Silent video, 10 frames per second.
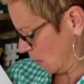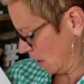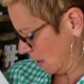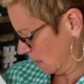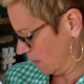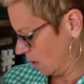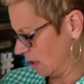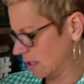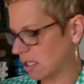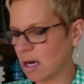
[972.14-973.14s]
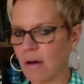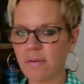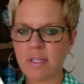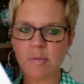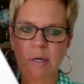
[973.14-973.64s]
that it's a very soft
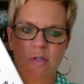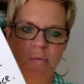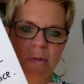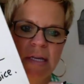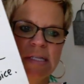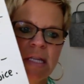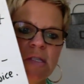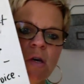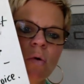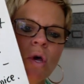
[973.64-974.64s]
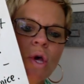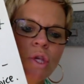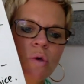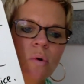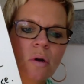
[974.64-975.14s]
and special place. And so
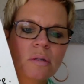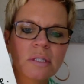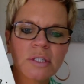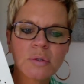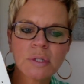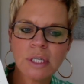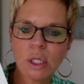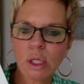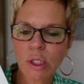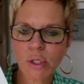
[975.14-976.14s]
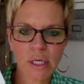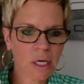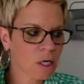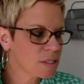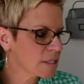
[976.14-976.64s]
you are literally
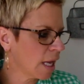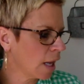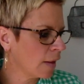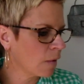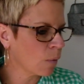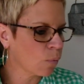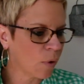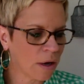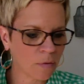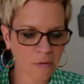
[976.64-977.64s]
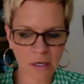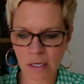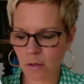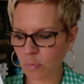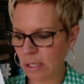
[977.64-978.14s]
scanning around the
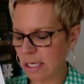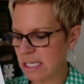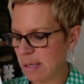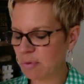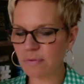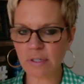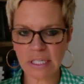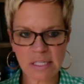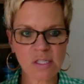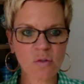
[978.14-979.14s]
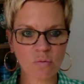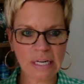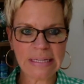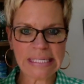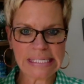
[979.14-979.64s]
guided reading table for kids to
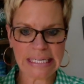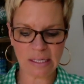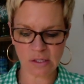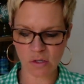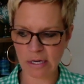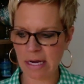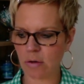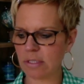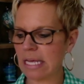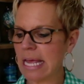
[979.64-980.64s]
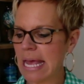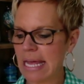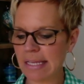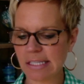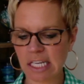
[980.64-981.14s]
write this answer out.
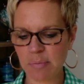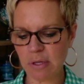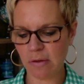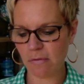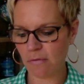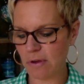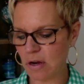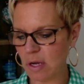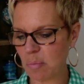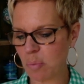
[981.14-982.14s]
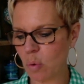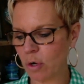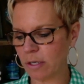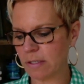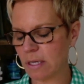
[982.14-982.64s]
And it's going to be very
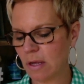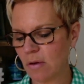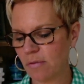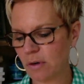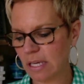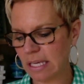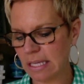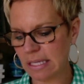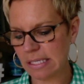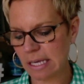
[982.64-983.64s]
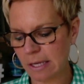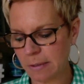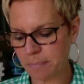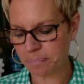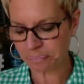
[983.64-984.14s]
important for kids
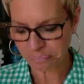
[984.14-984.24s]
to